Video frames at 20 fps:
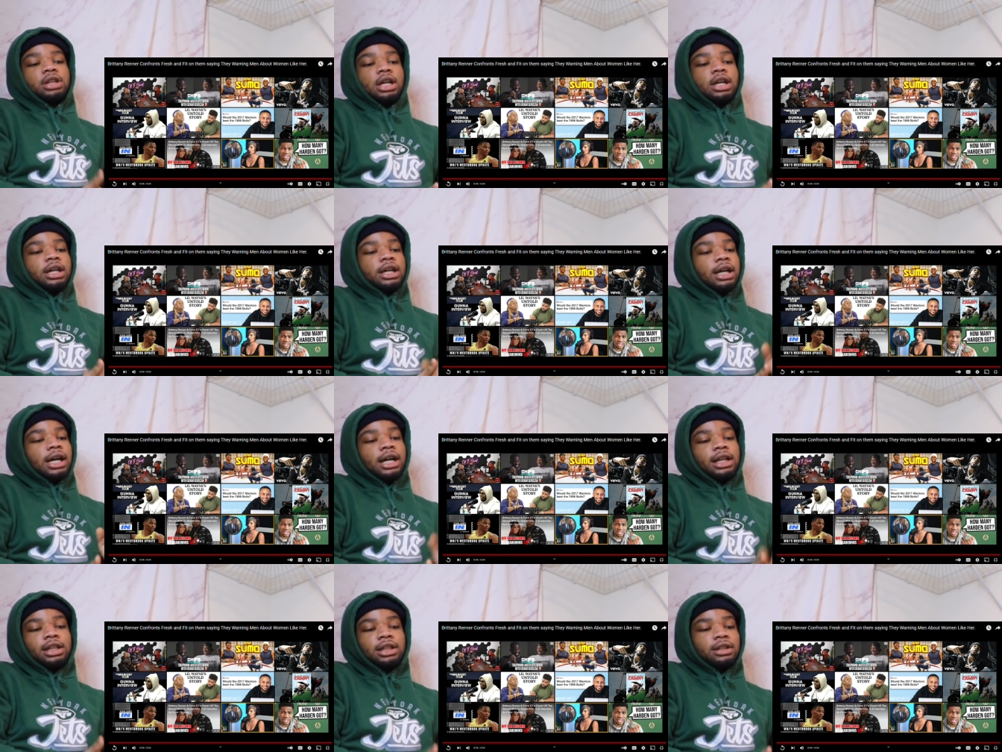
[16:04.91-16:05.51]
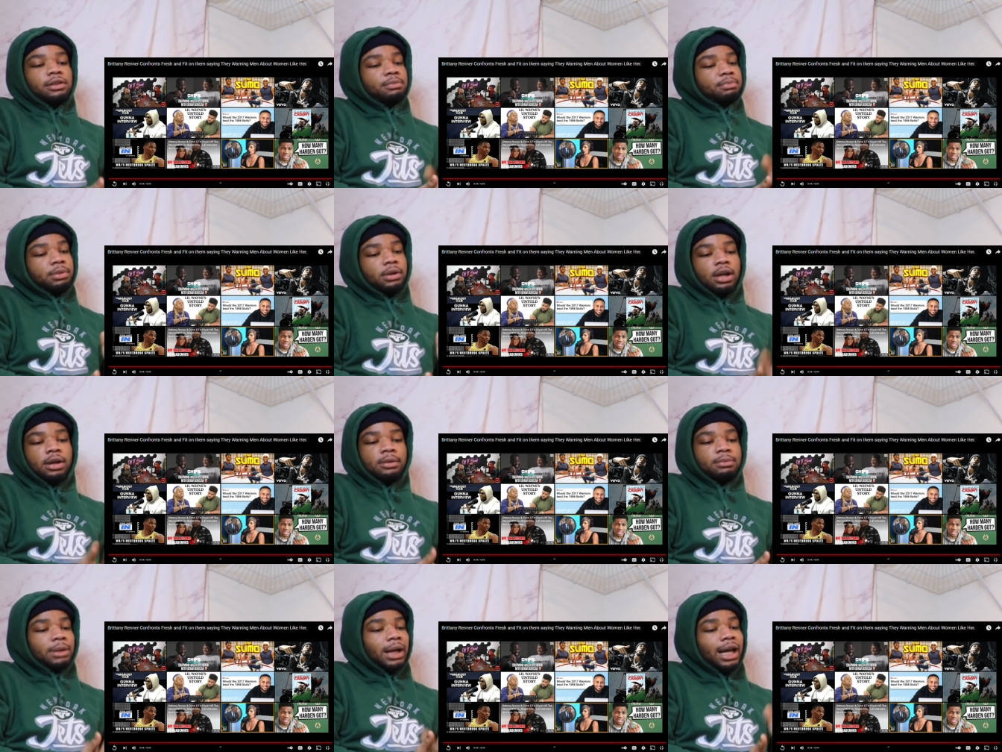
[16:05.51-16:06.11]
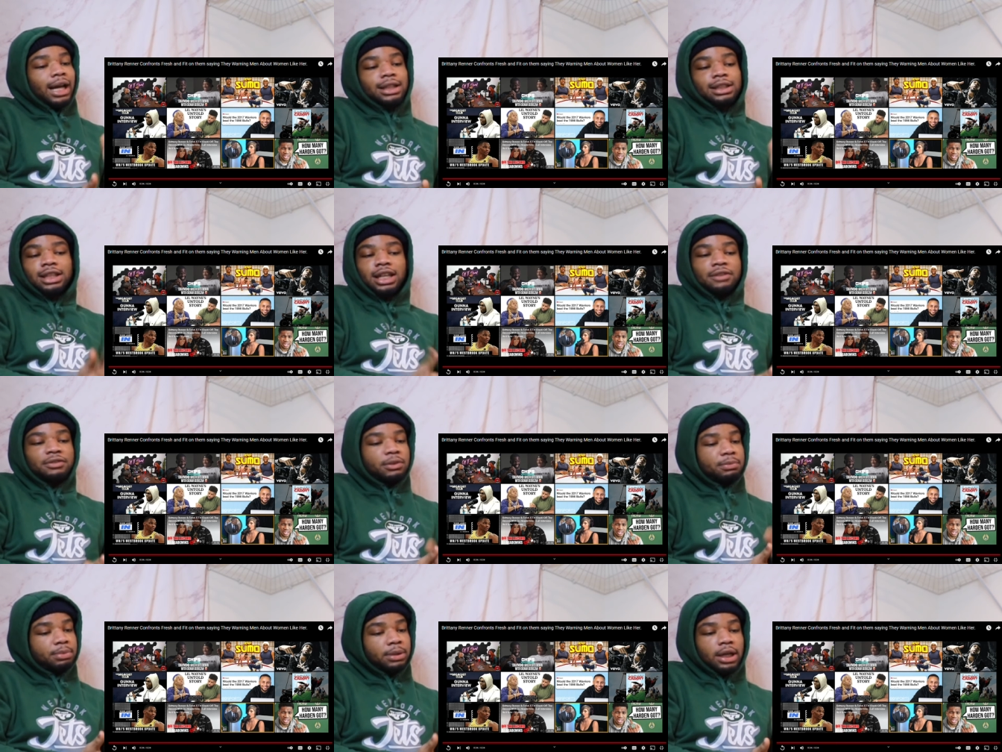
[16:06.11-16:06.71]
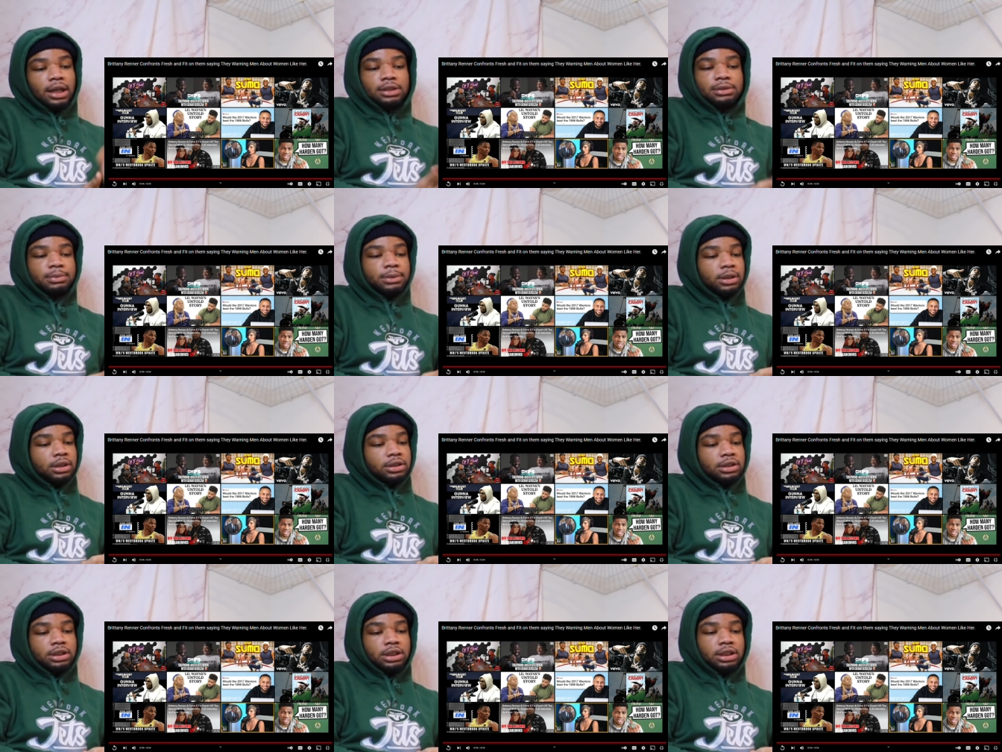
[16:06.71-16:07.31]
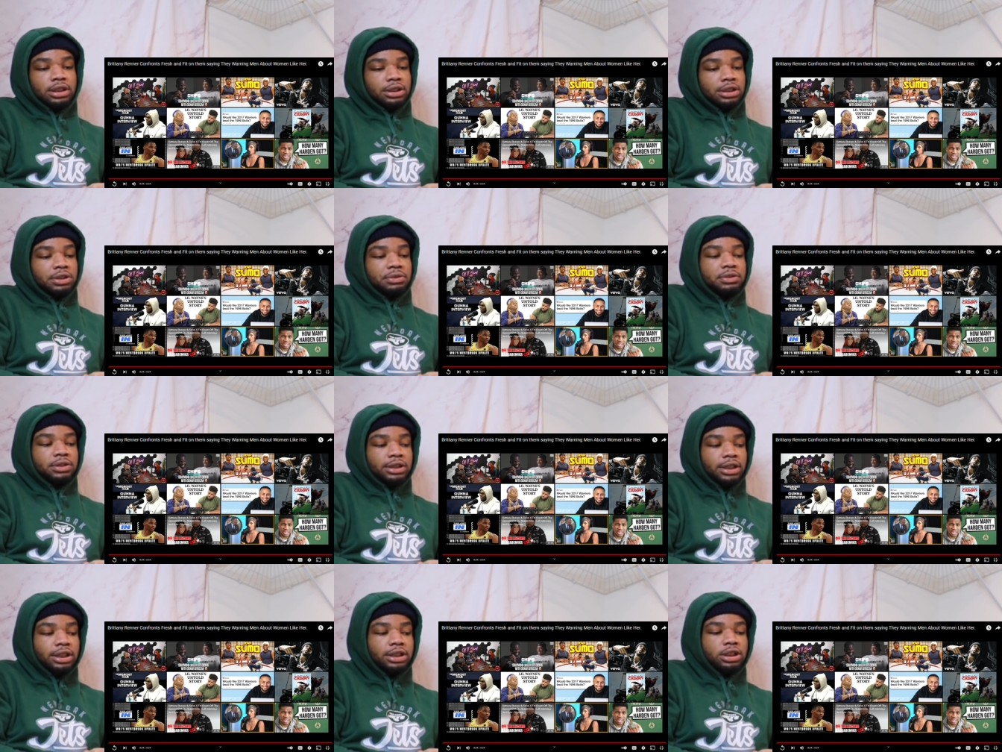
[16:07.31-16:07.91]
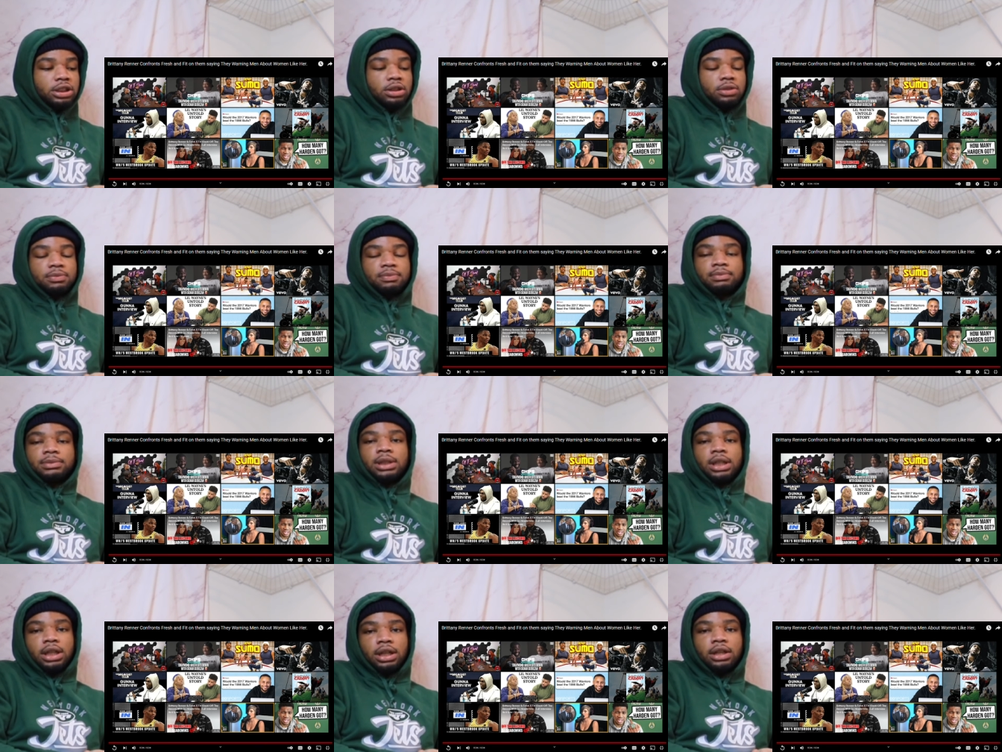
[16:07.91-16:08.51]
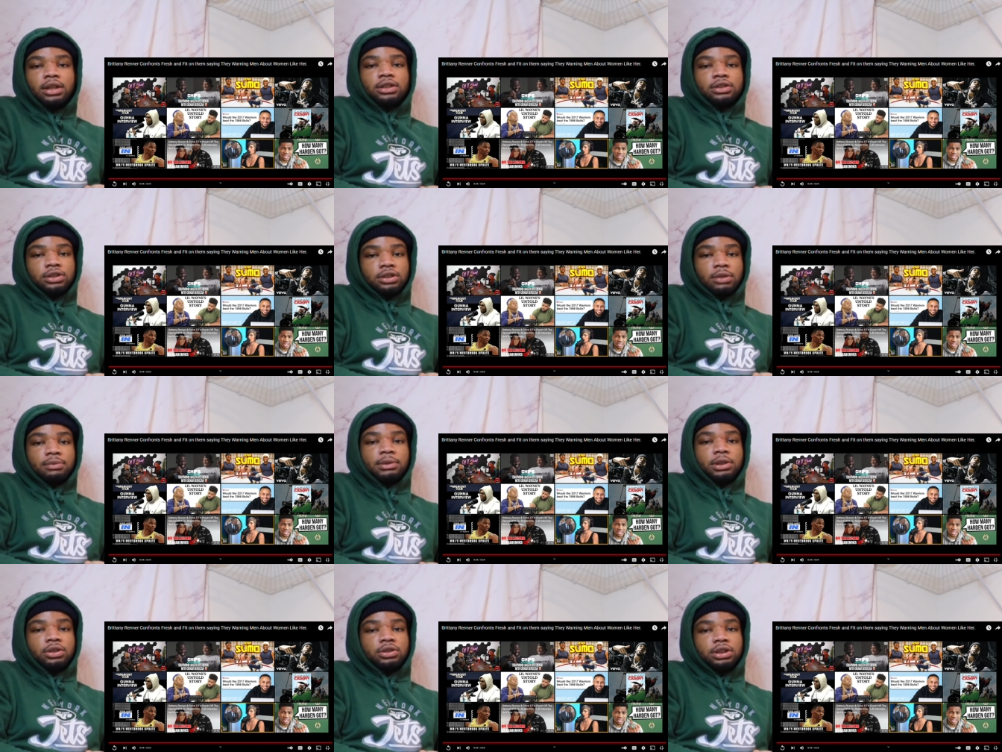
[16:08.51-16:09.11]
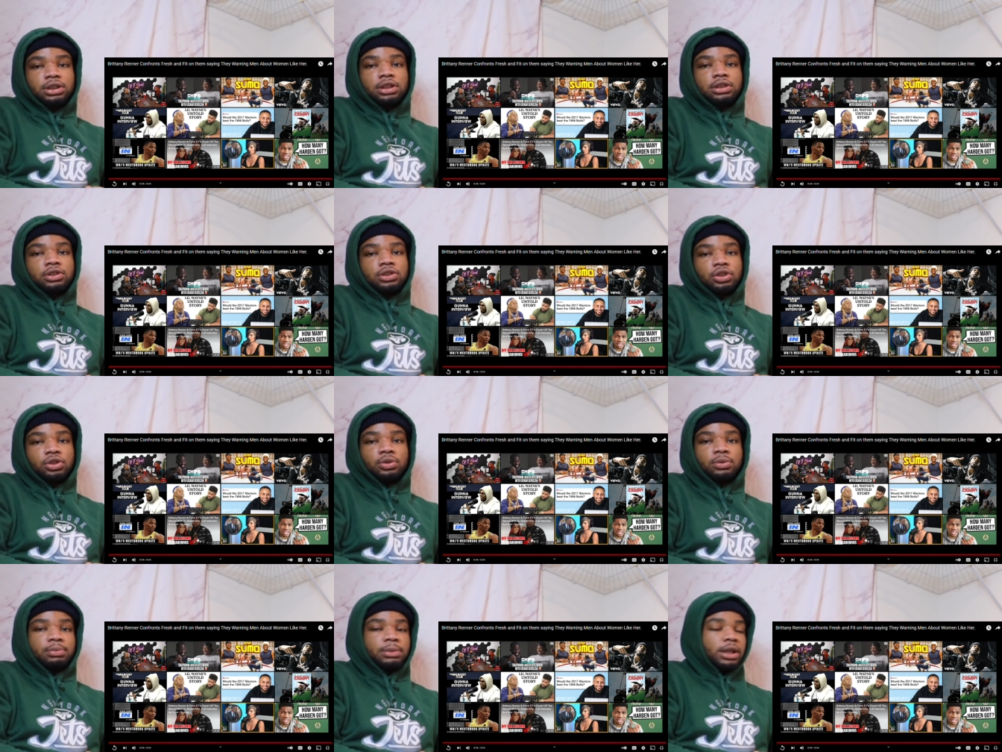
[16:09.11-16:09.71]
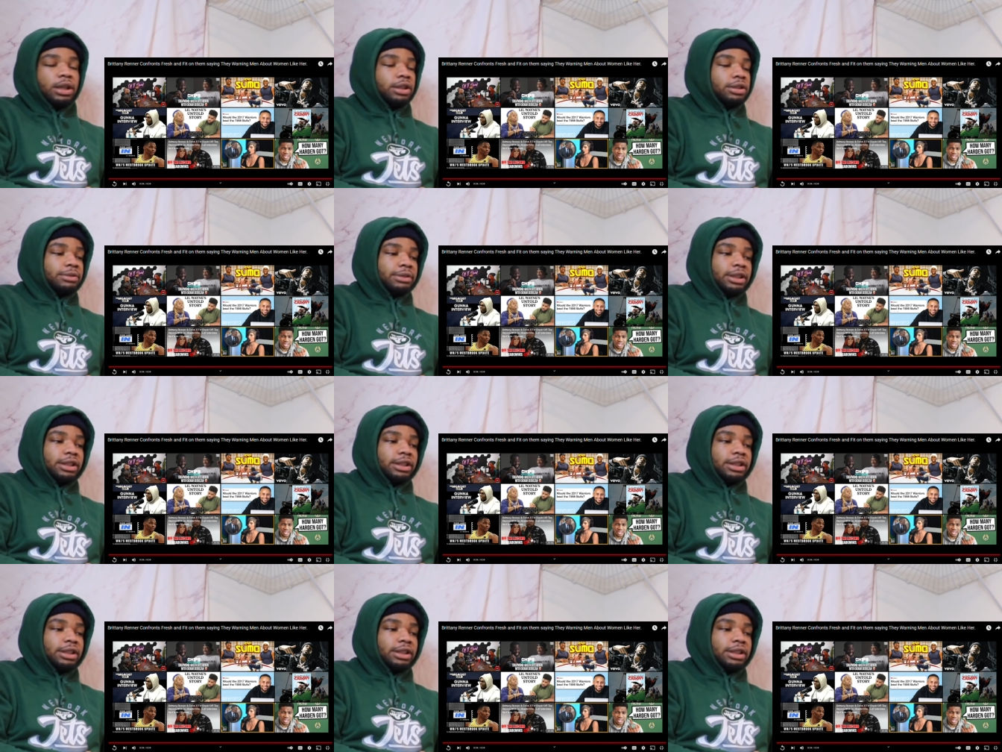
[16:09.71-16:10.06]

I, I had to give I had to give her props, bro, because she, she was saying some some real shit too, bro.